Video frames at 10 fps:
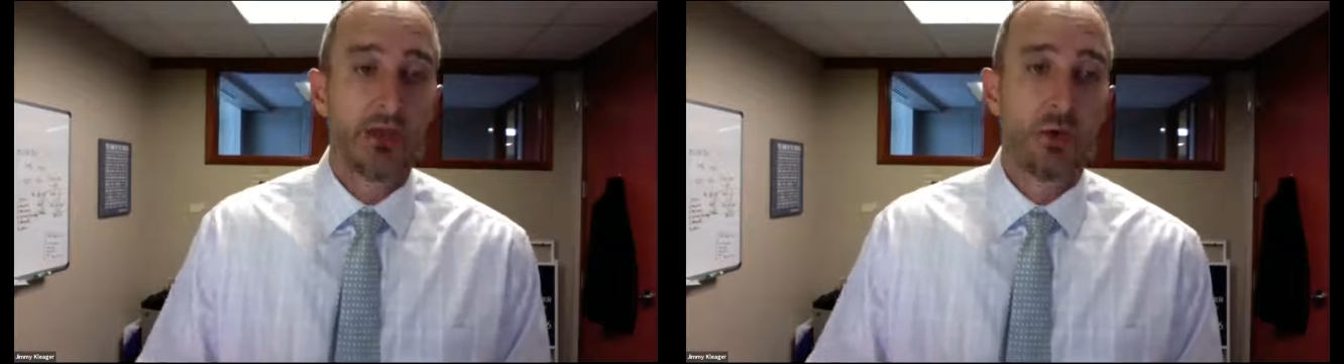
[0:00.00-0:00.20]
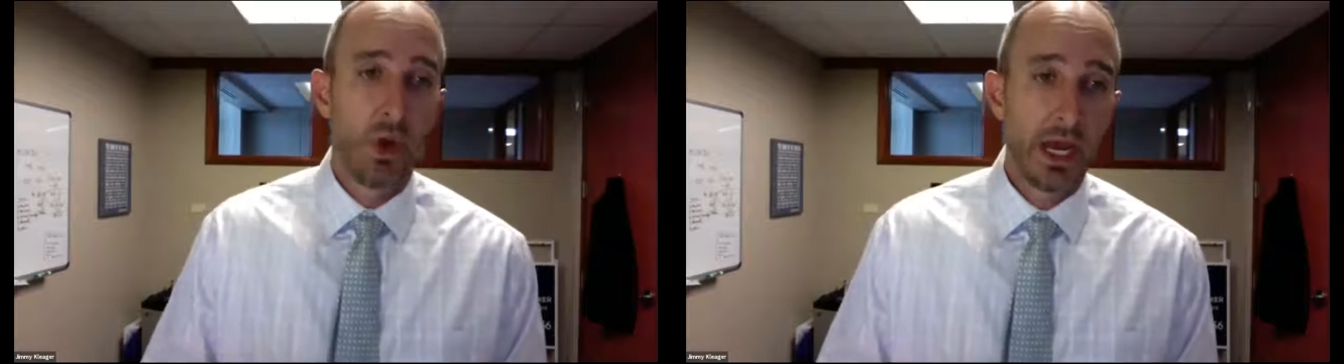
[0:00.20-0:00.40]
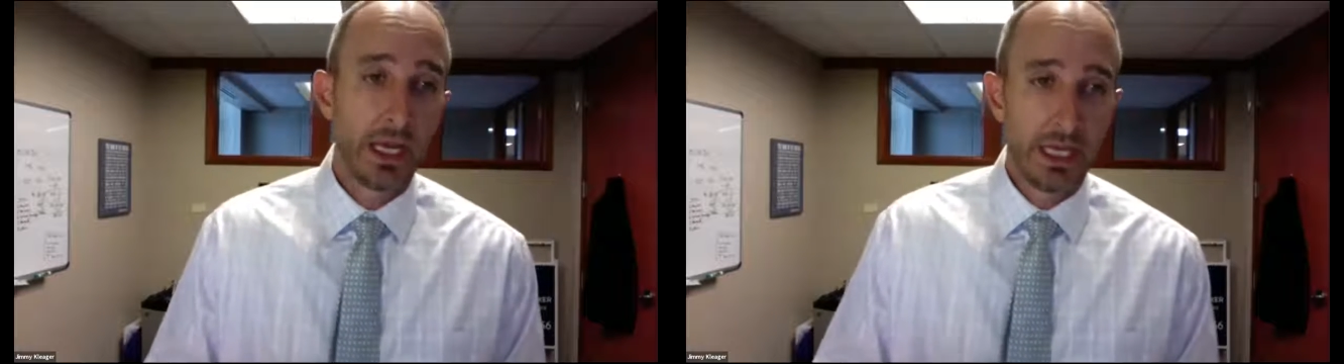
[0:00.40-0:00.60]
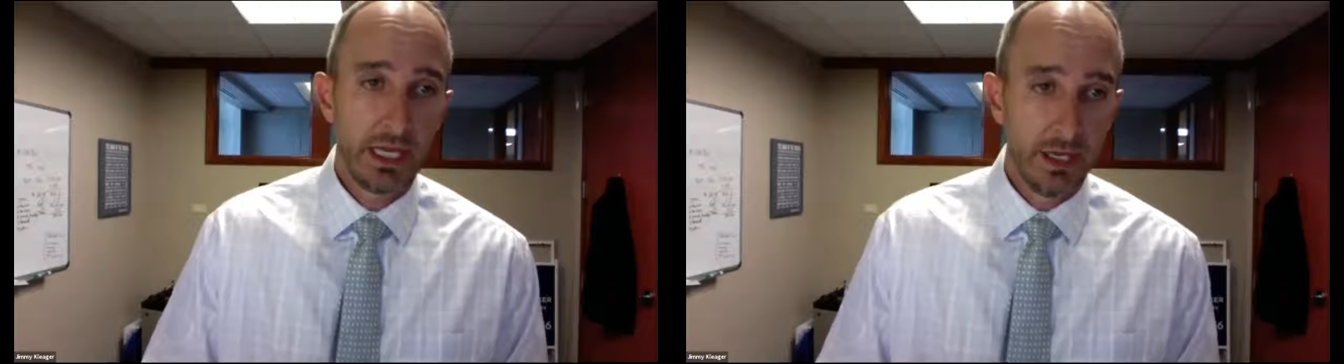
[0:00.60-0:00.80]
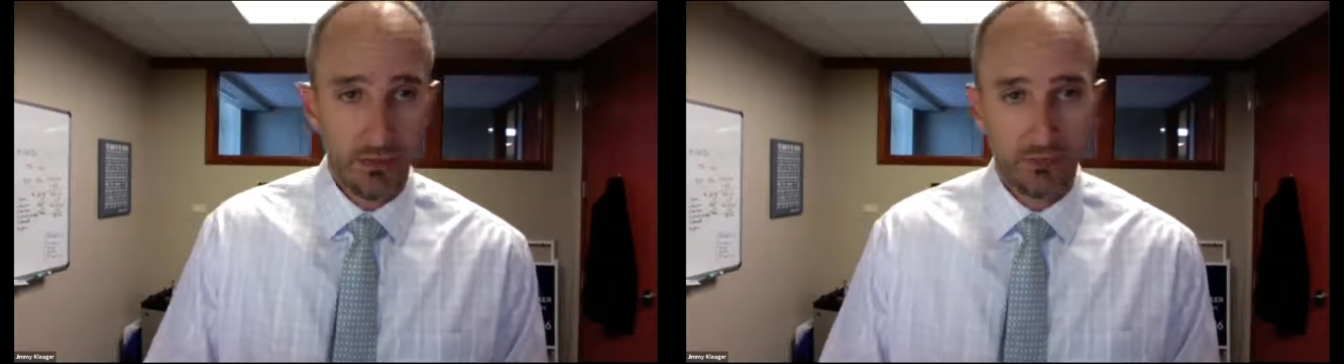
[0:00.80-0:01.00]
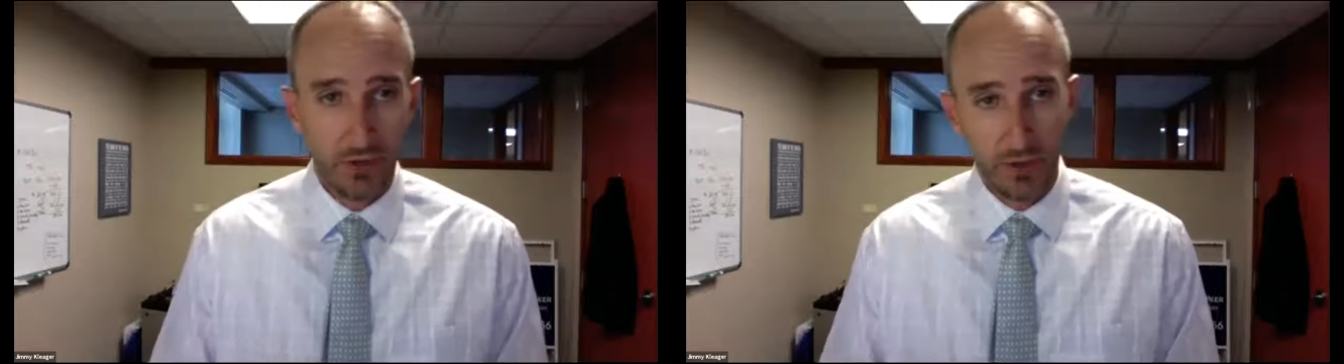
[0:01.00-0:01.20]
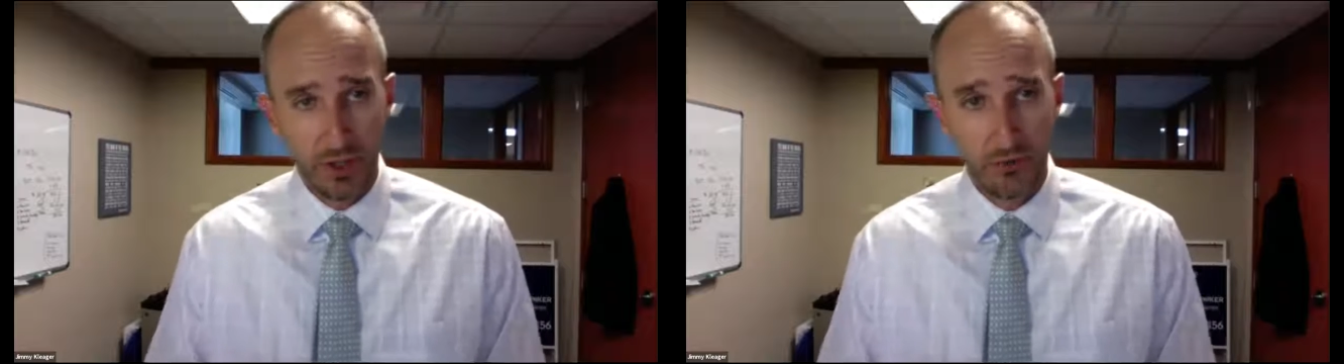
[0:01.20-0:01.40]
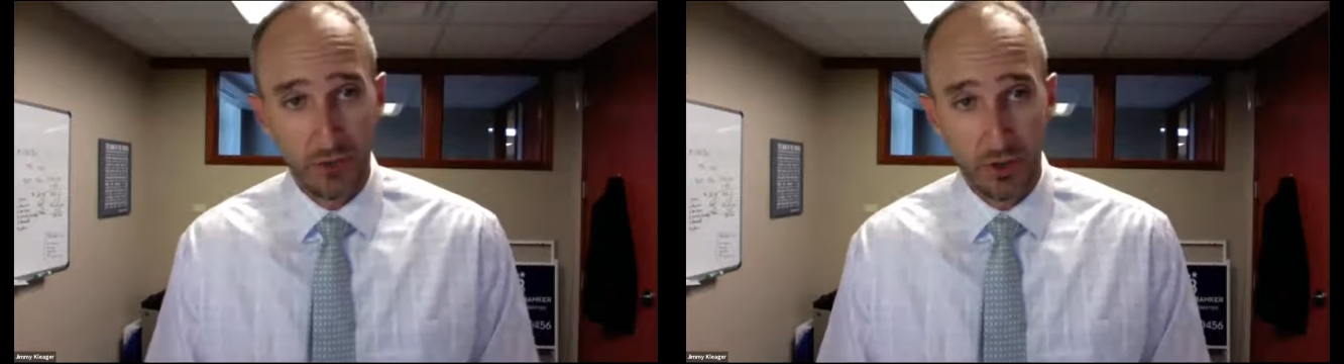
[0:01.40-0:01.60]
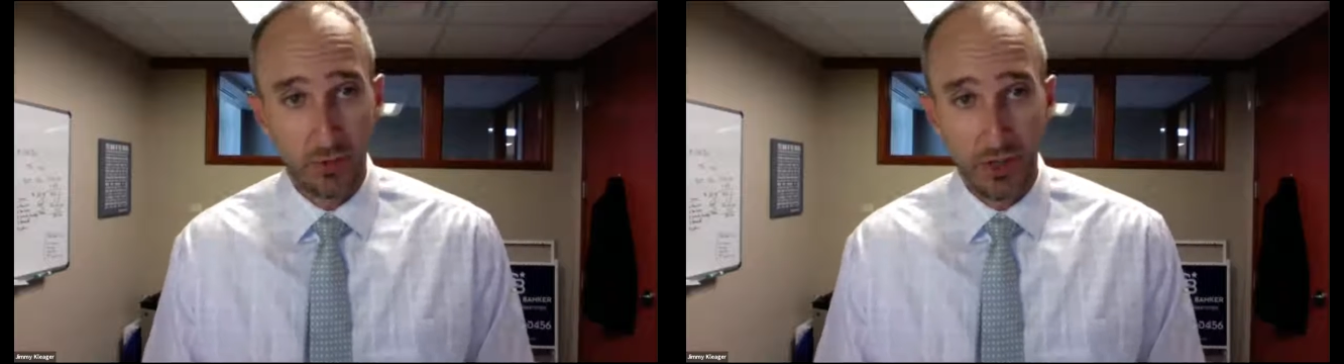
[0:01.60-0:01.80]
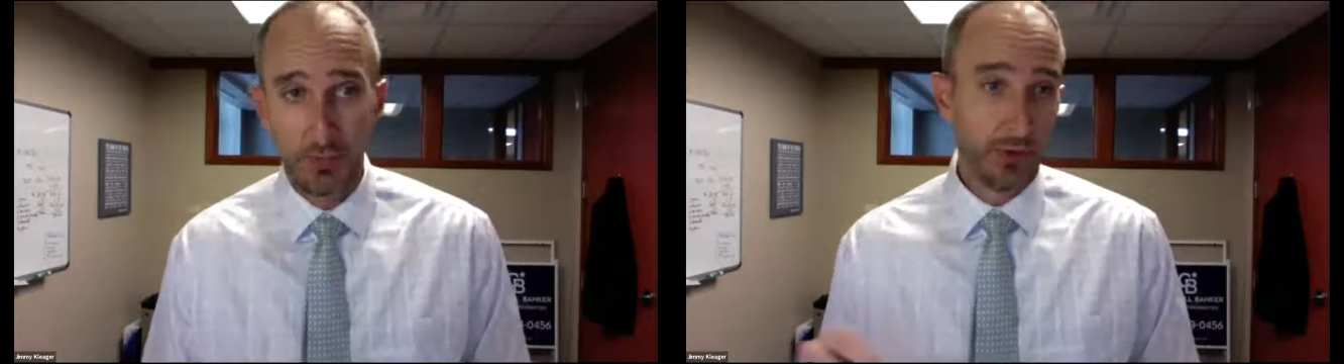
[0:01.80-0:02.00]
the way to get into front of in front
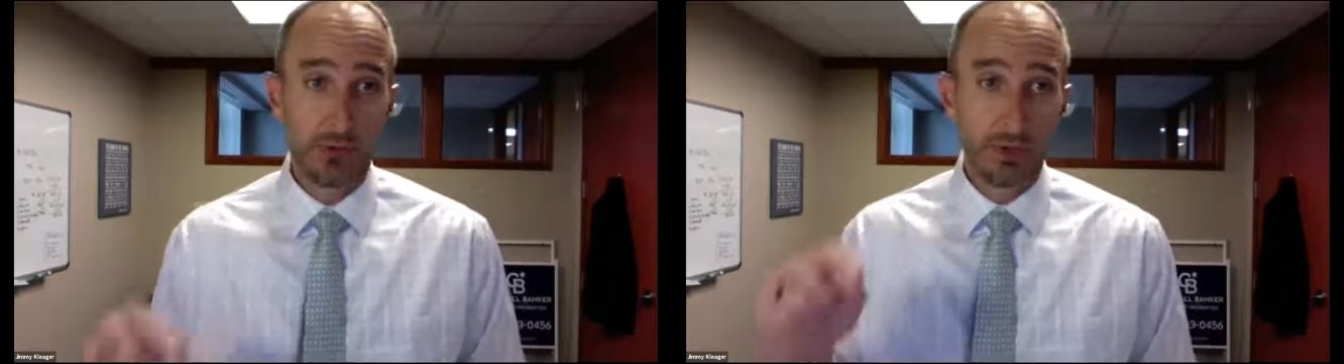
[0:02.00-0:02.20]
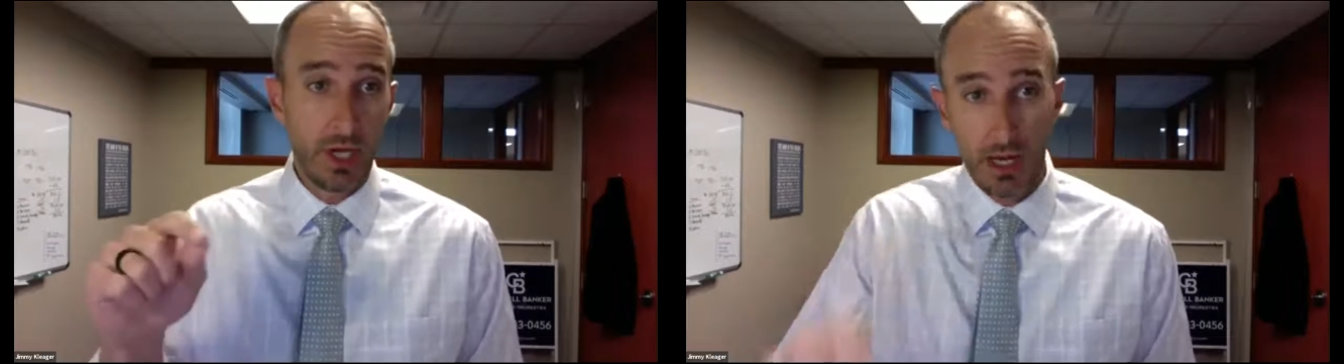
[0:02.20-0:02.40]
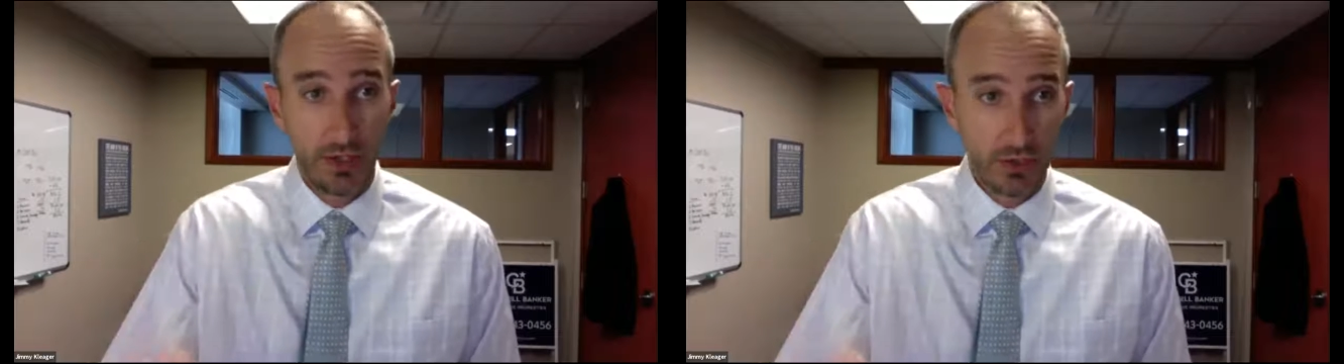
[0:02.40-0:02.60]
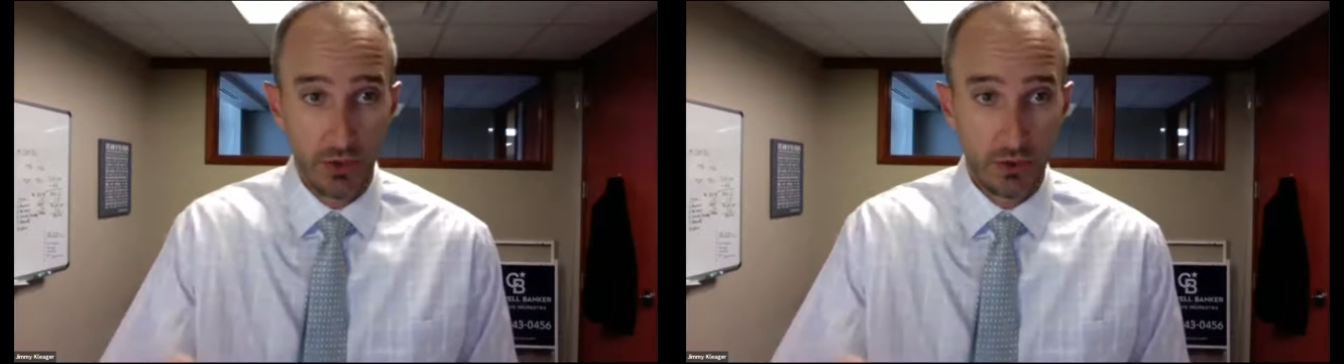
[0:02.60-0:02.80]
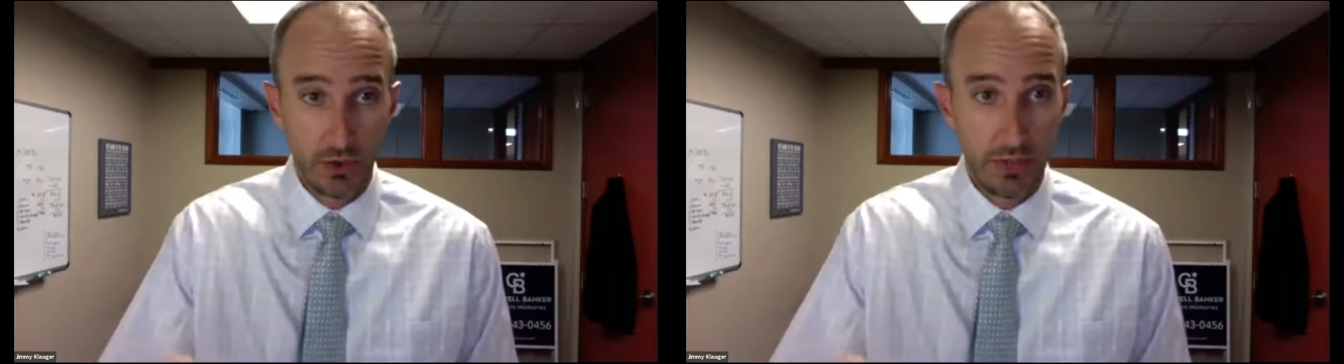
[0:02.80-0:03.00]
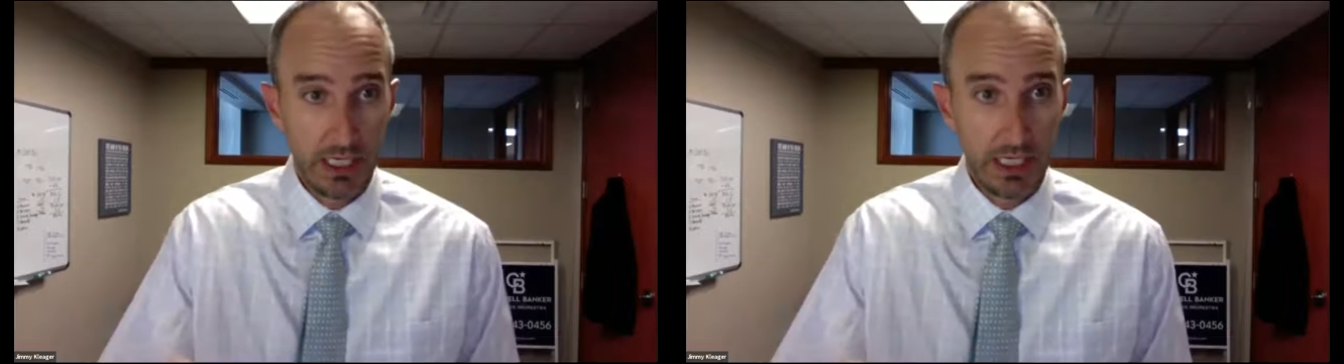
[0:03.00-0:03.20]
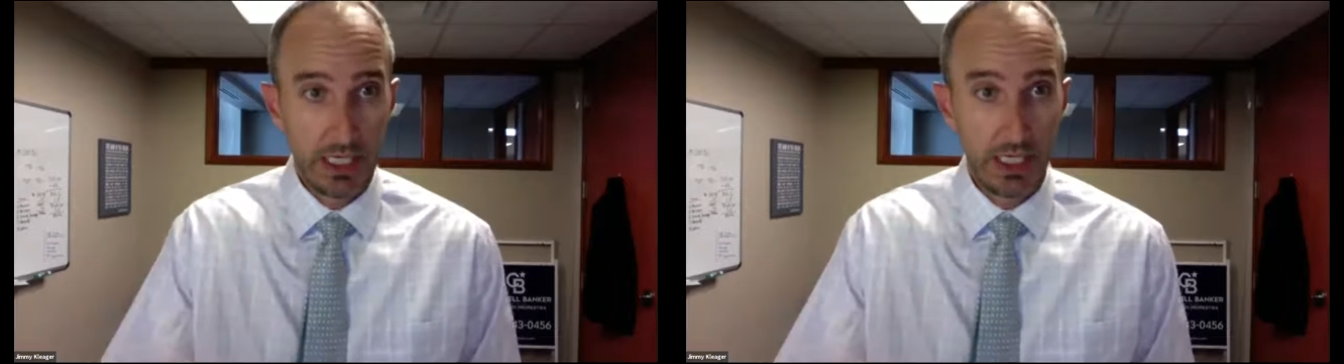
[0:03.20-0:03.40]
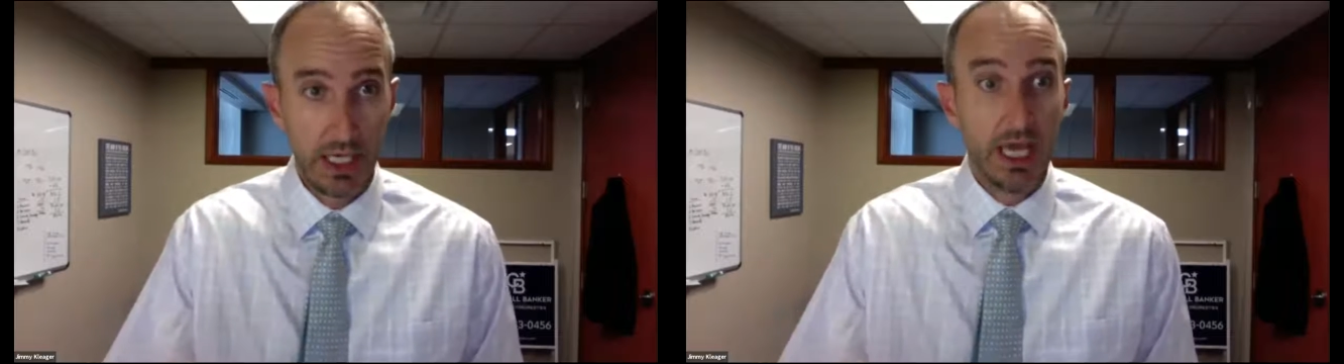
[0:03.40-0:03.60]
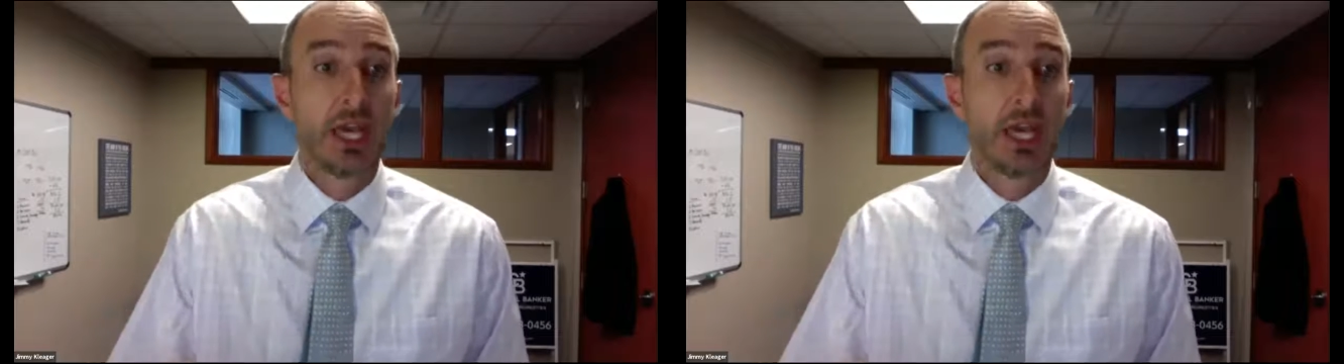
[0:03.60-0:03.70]
of people, if you're not on social media,